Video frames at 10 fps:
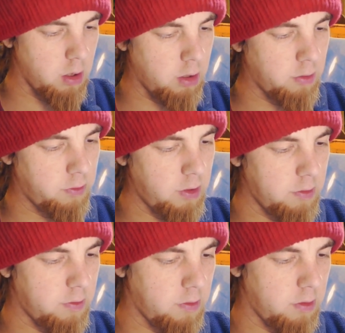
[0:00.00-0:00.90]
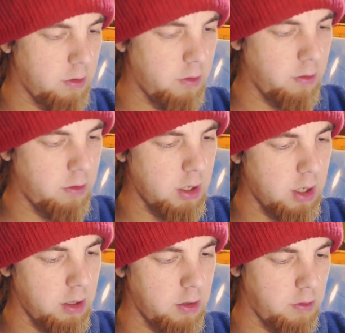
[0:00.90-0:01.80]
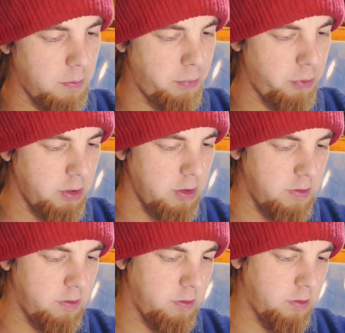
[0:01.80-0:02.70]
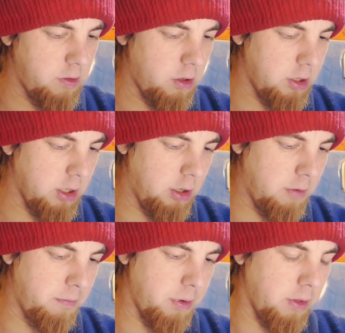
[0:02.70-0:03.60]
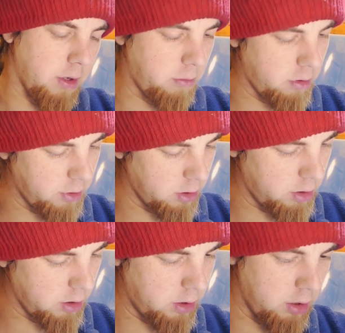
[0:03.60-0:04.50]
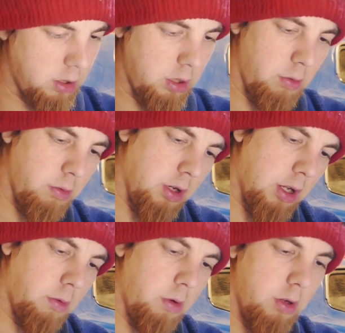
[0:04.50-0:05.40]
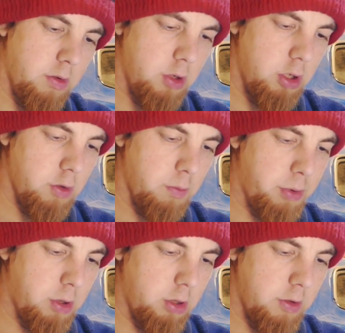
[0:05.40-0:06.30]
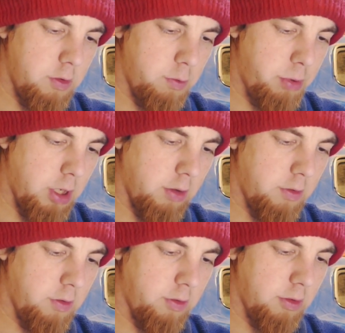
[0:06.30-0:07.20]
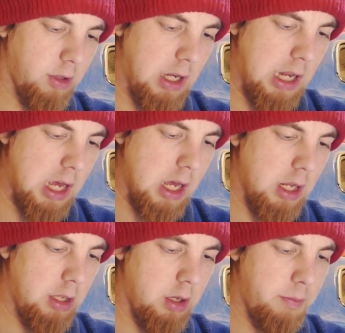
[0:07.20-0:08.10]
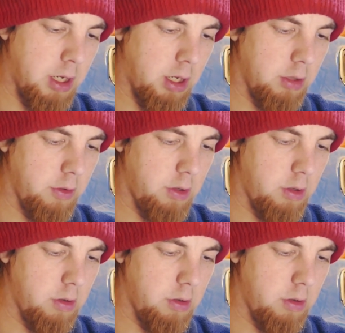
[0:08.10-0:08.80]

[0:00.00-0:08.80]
And since that is a pretty solid lump in there, what I'm actually going to do now is just pull this spring slightly apart.